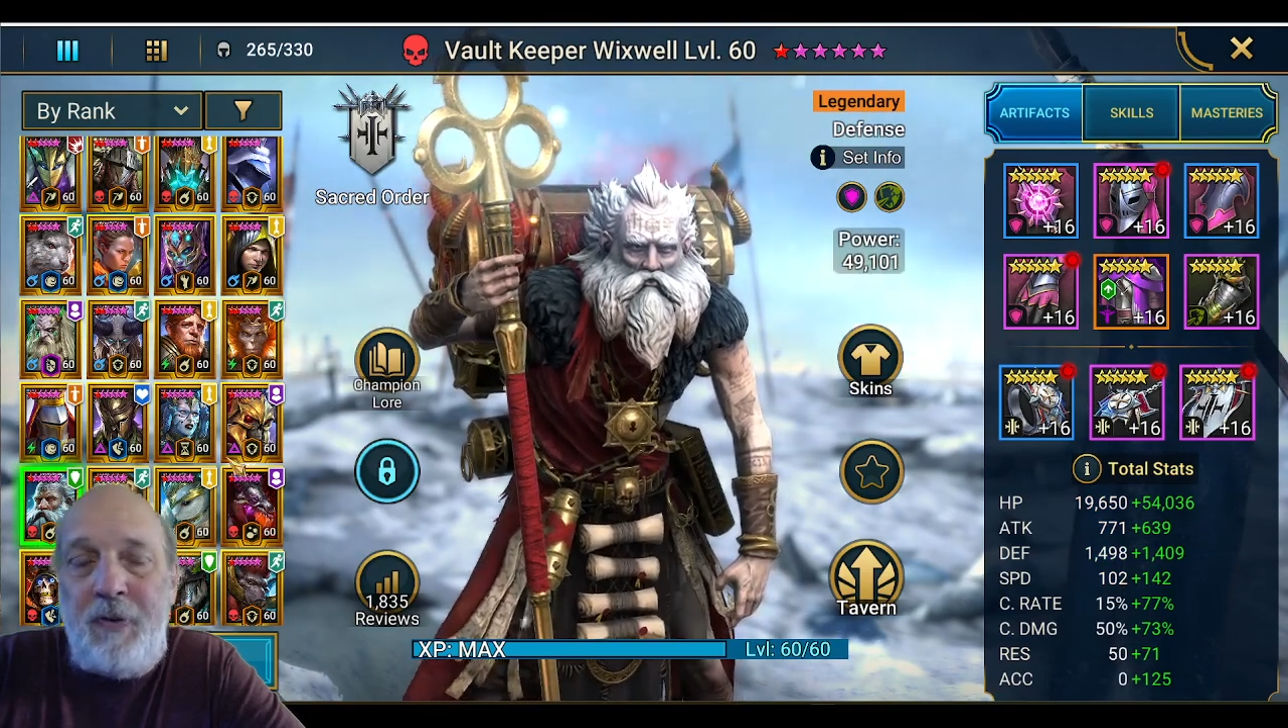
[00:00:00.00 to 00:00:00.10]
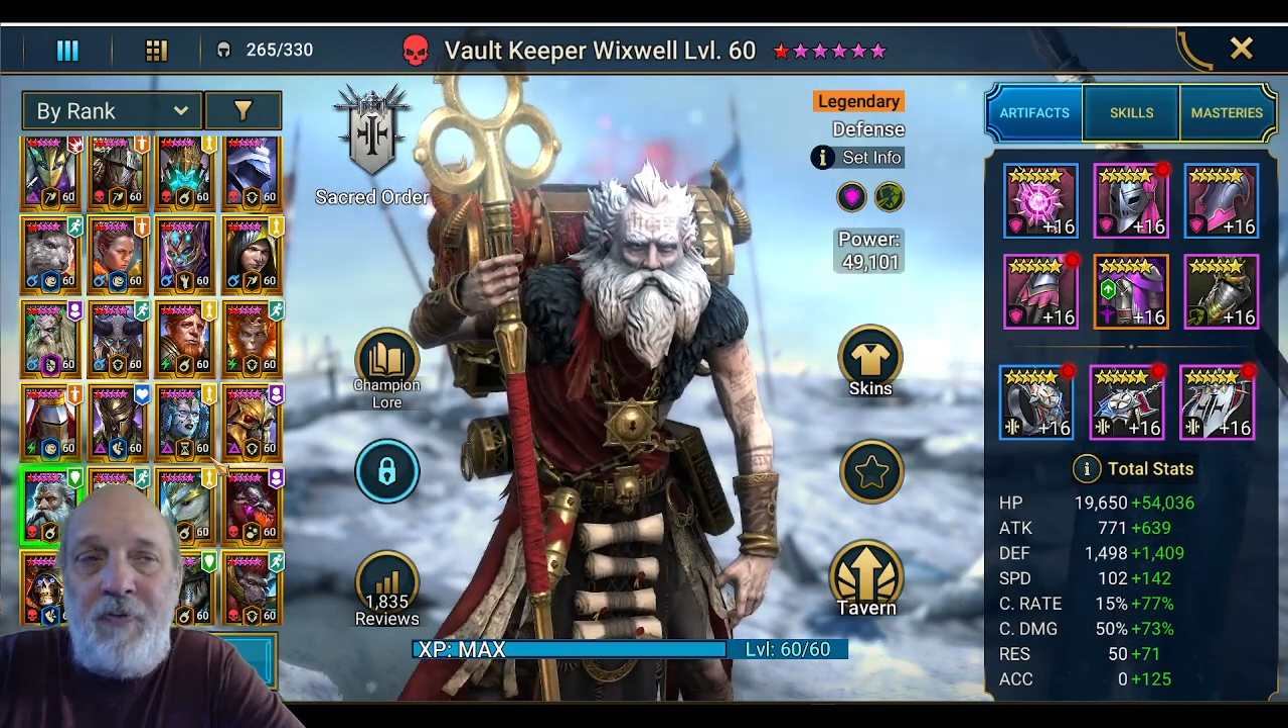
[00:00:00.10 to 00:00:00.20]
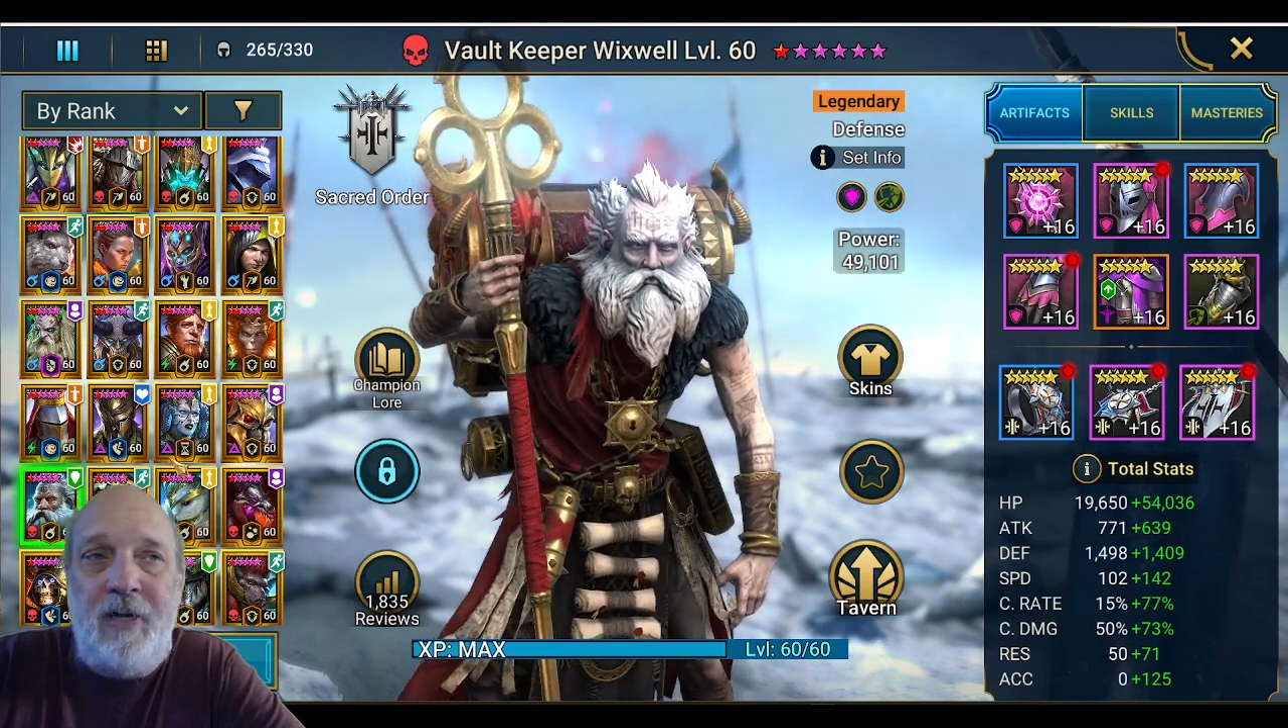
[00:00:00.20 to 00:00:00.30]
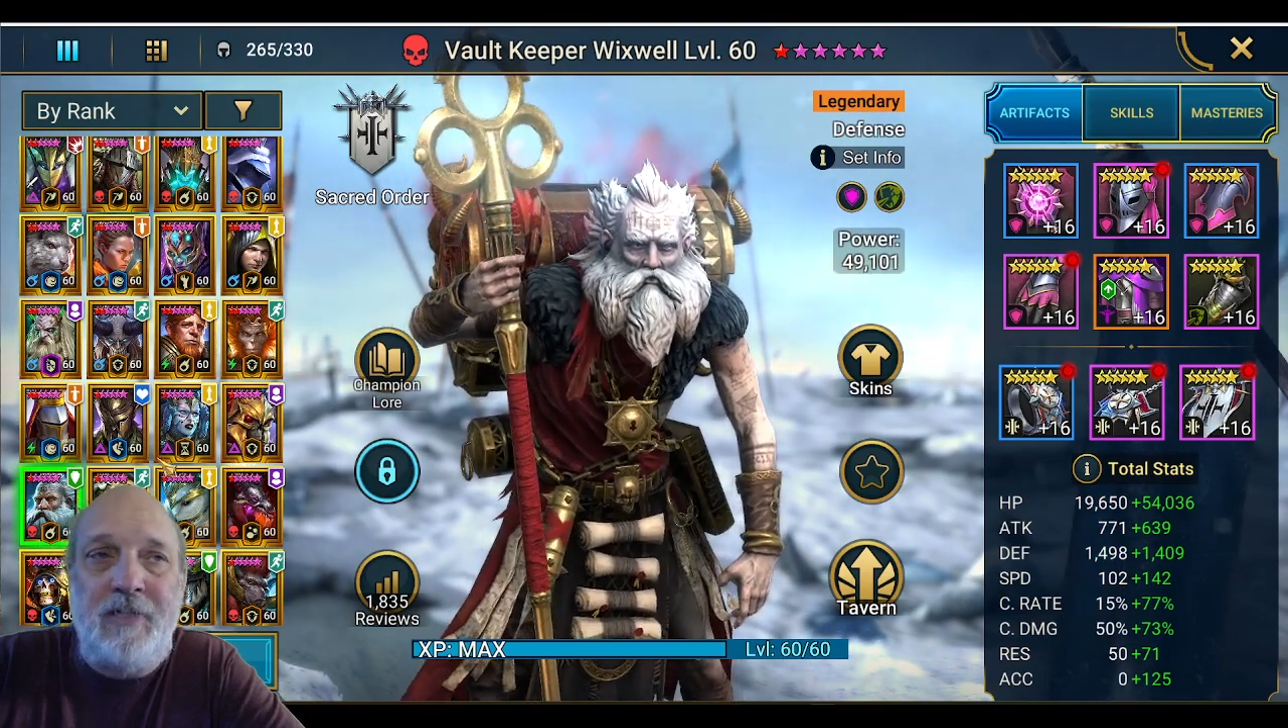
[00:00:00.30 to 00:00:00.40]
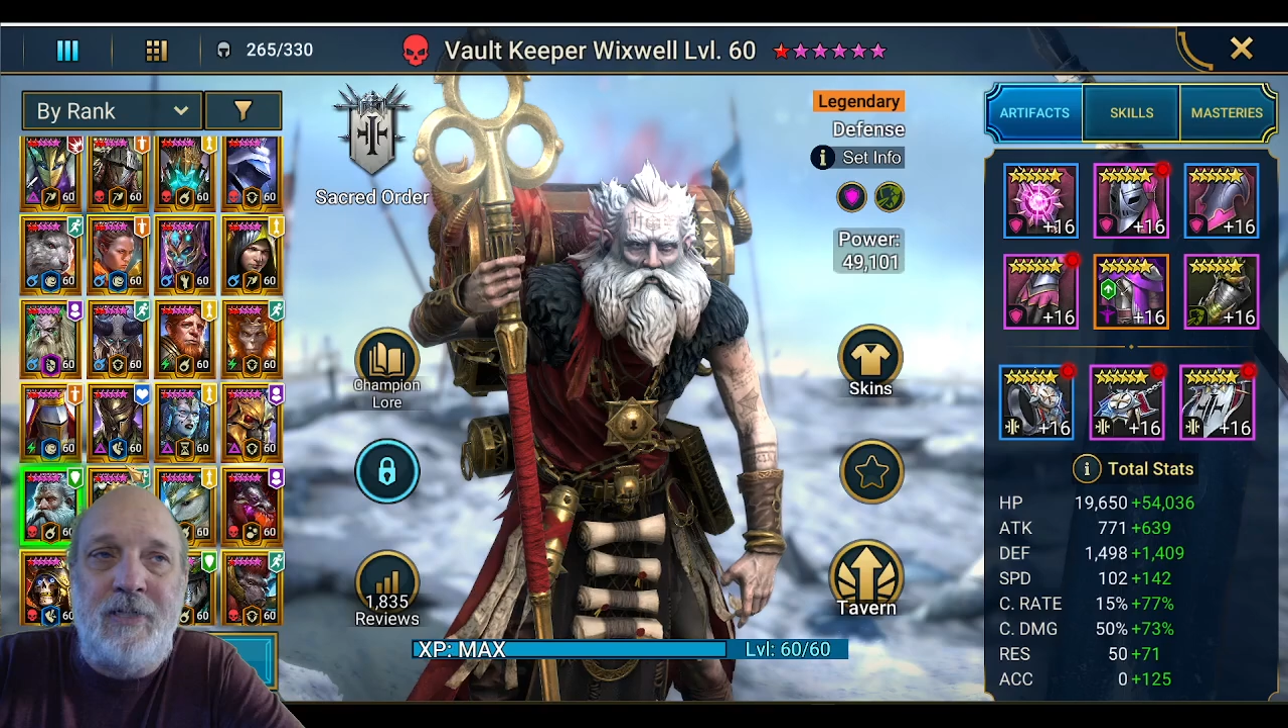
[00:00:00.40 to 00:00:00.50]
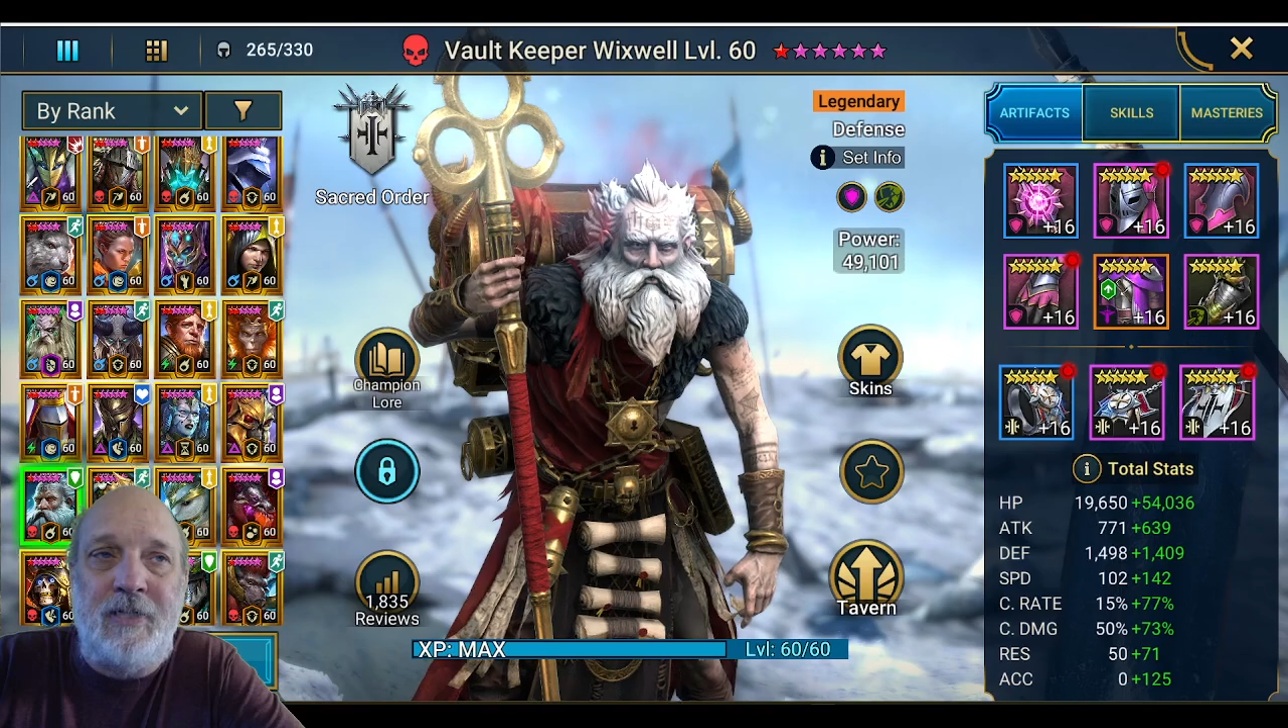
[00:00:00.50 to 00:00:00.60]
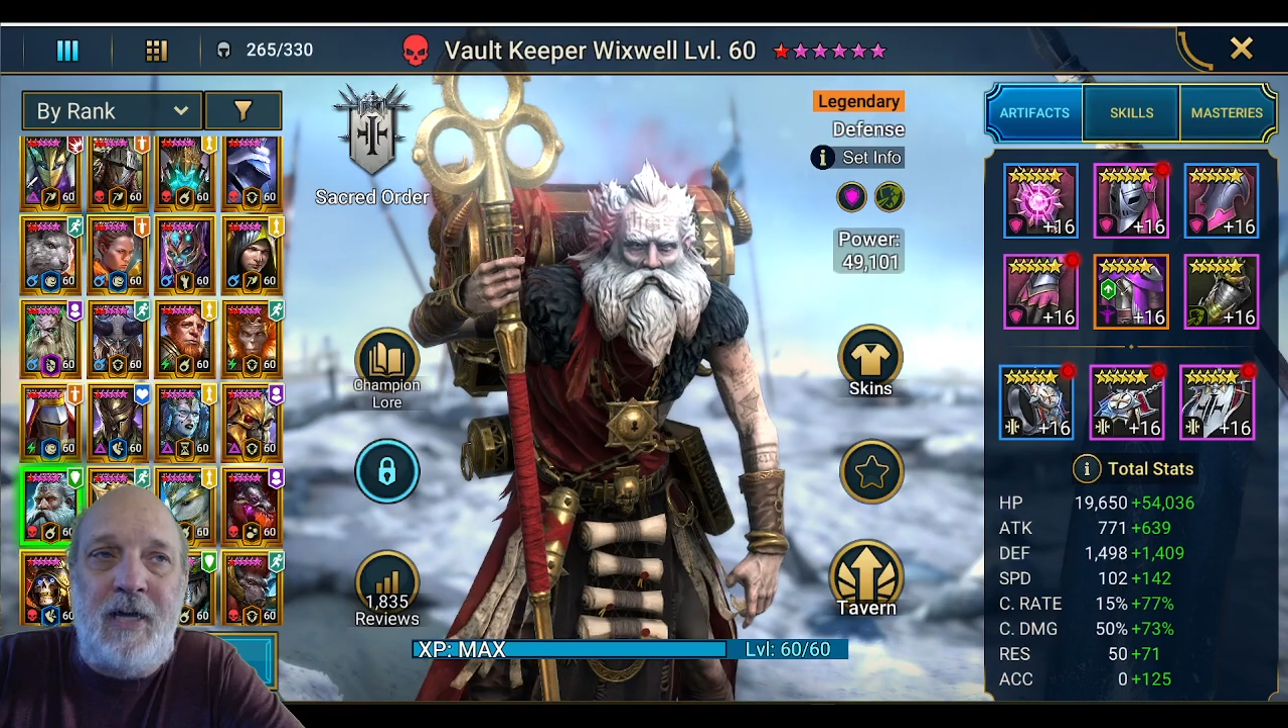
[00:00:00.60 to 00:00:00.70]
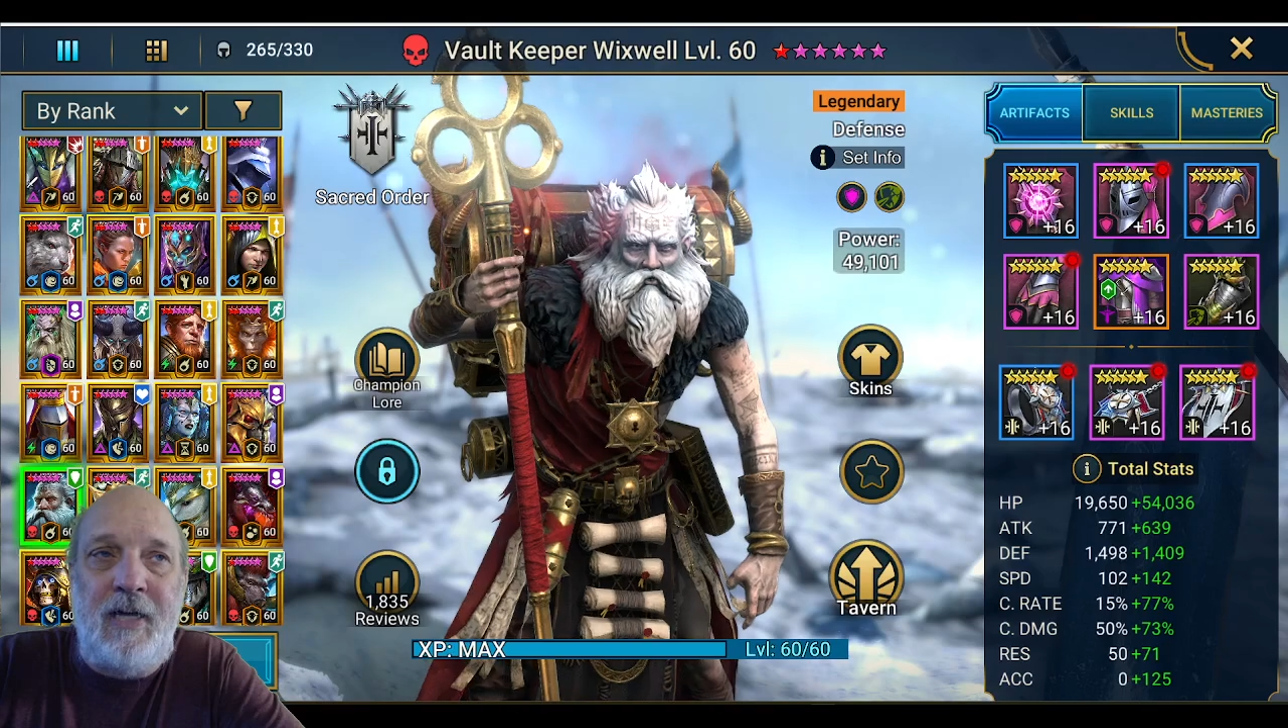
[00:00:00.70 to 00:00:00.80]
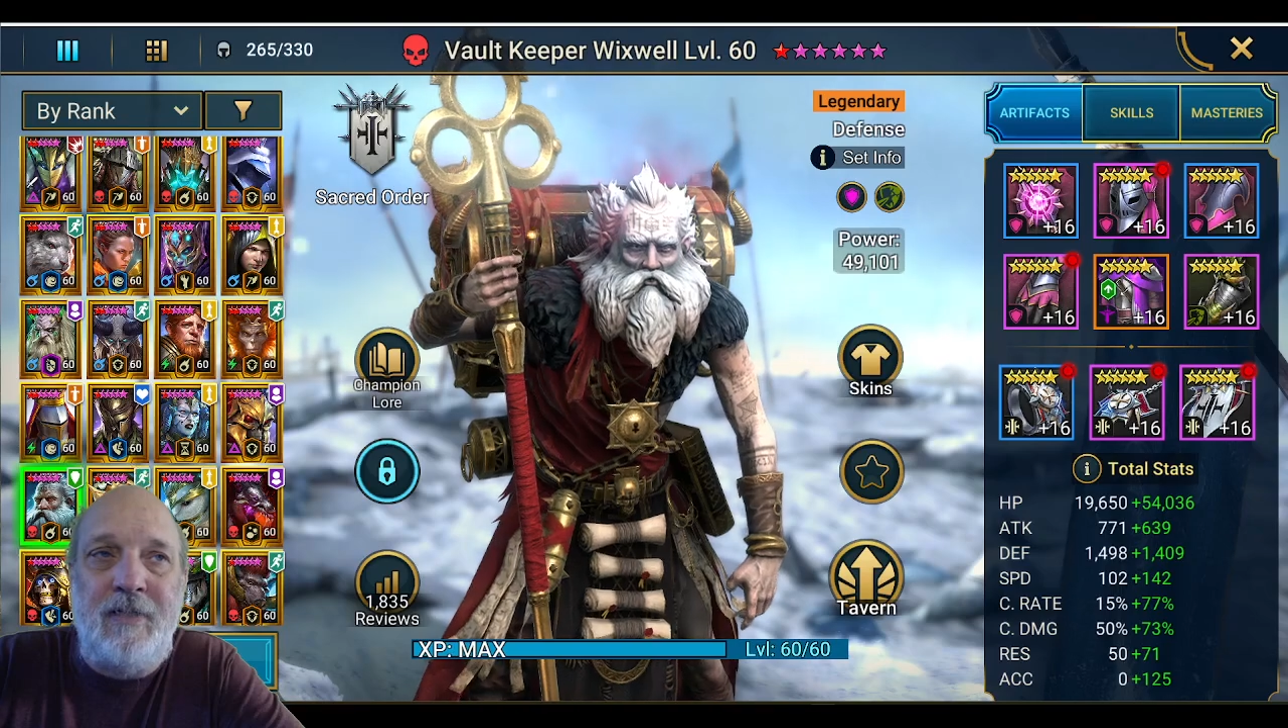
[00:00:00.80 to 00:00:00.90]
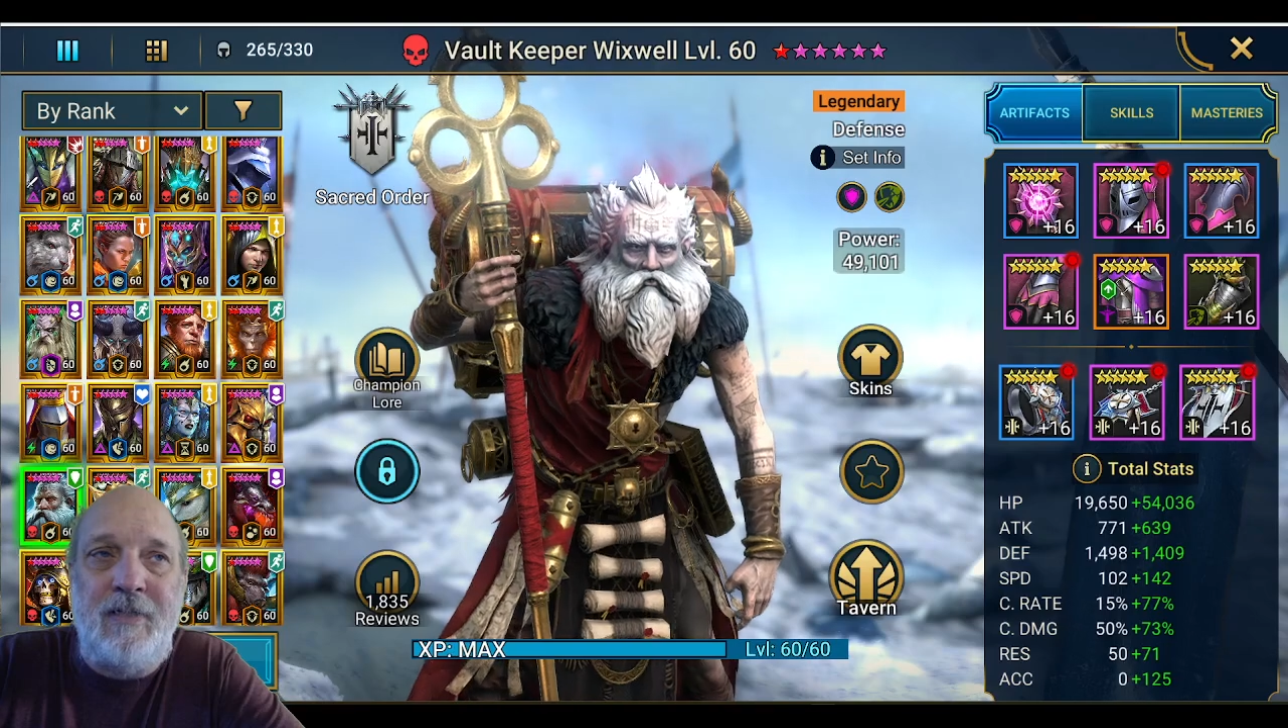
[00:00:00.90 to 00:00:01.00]
fastest
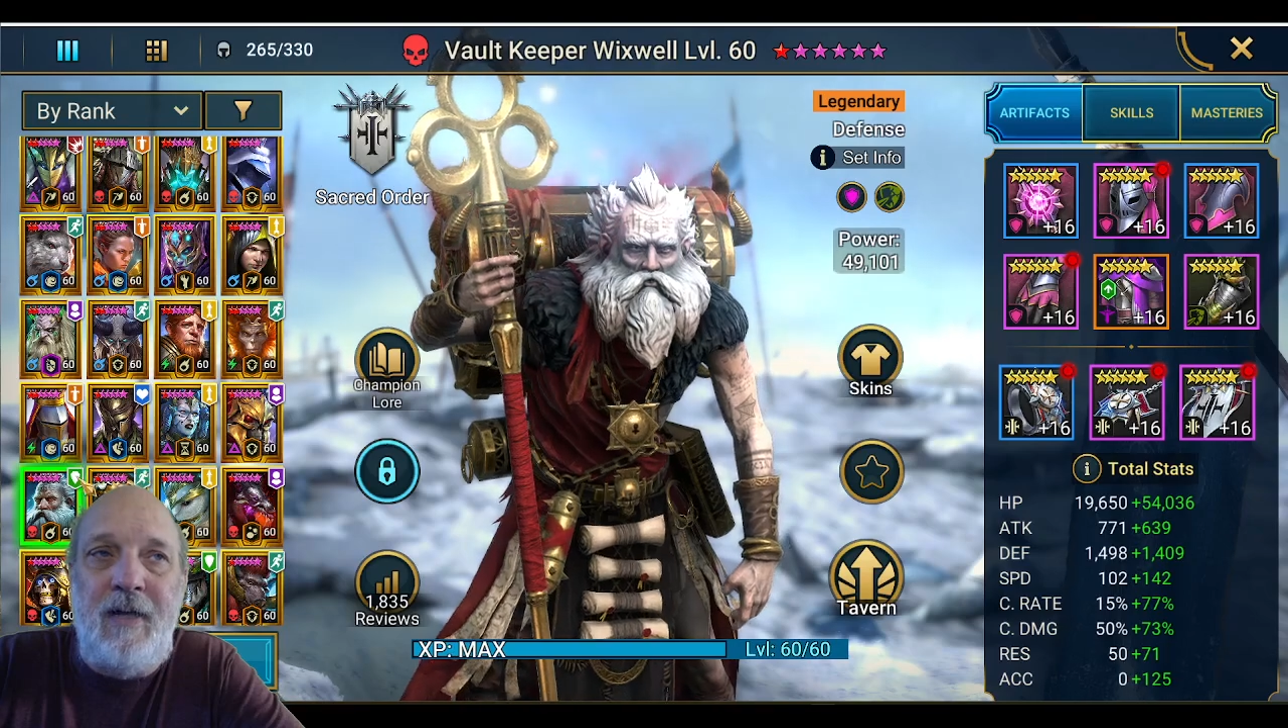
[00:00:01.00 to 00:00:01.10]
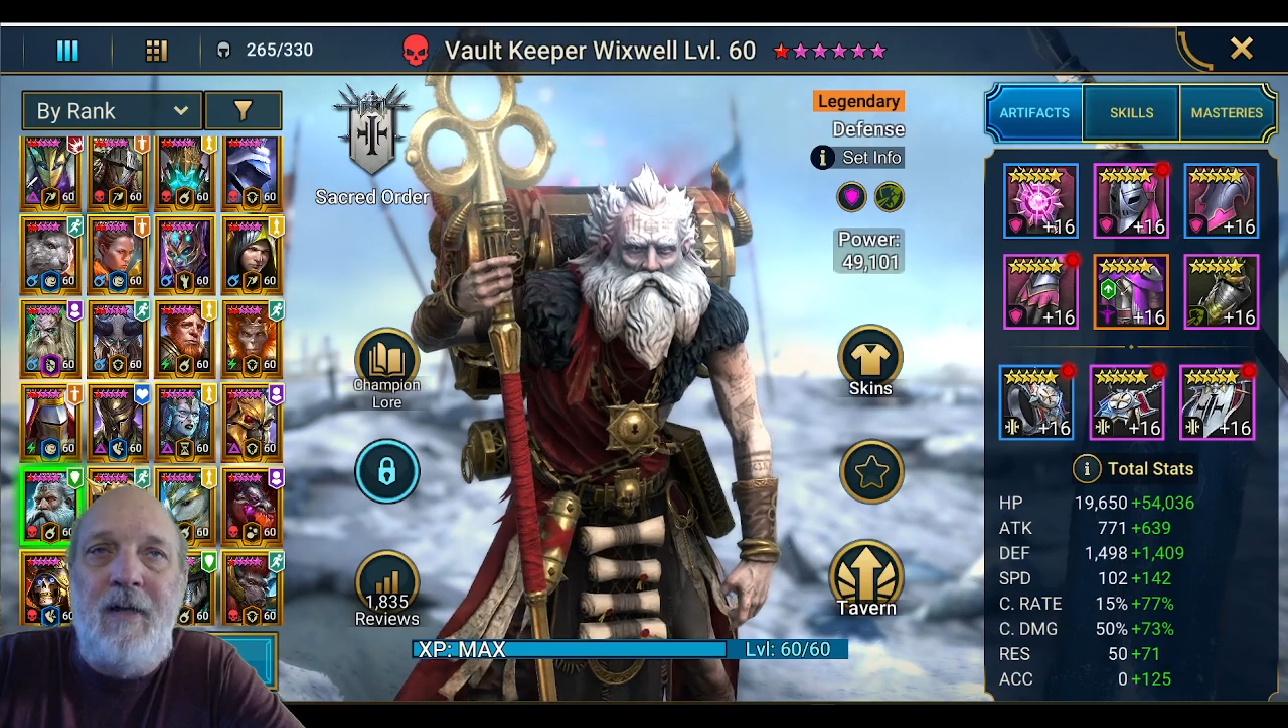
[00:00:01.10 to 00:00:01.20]
guys.